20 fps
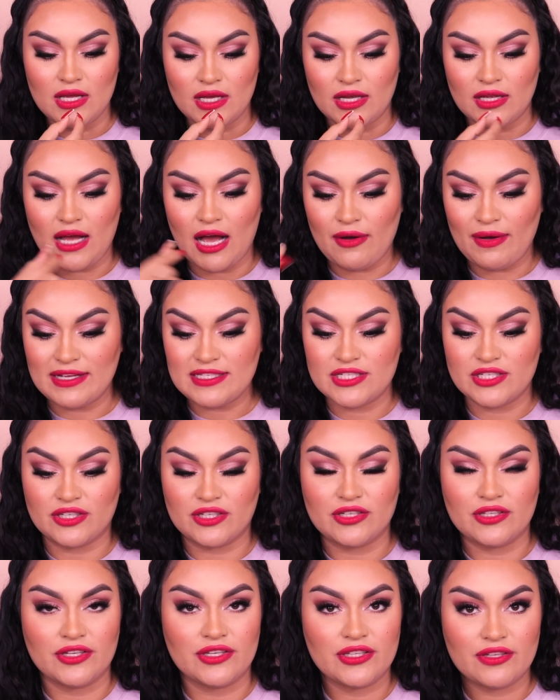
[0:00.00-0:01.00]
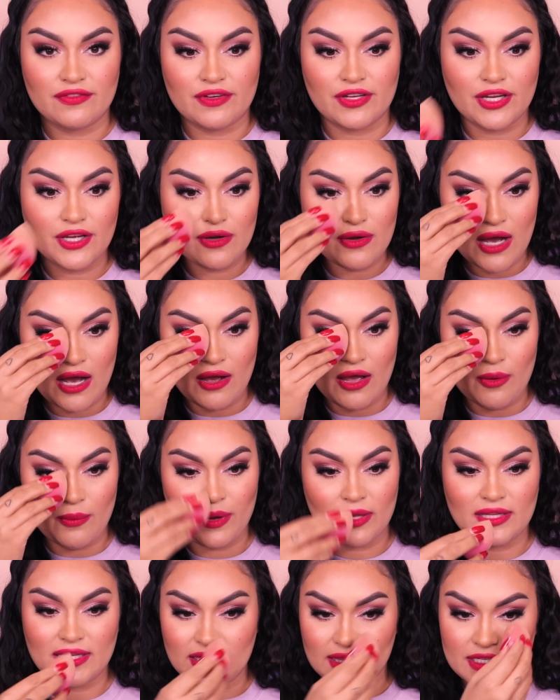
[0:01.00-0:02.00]
how I did early in the video, how I
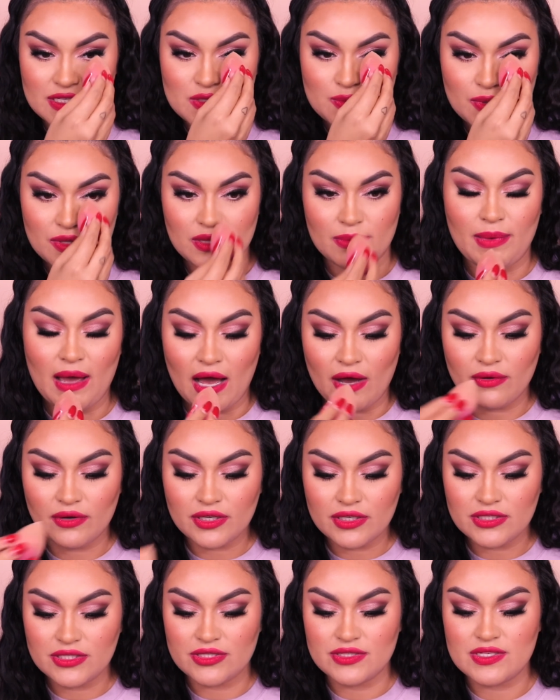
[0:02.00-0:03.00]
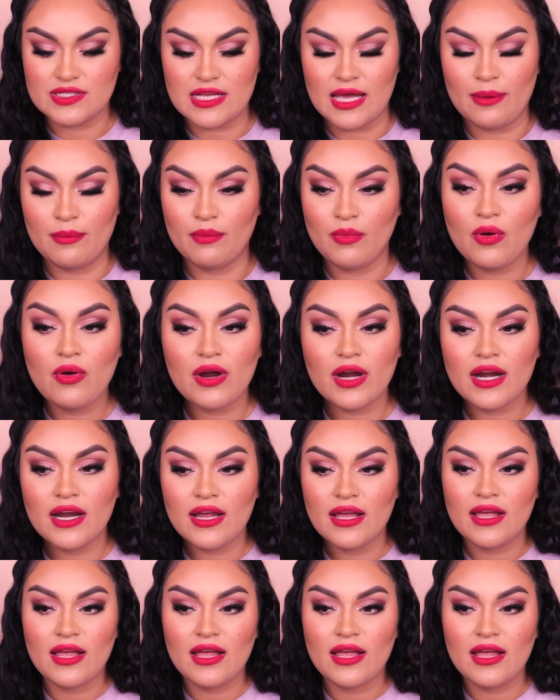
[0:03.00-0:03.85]
went like this with the powder to set more.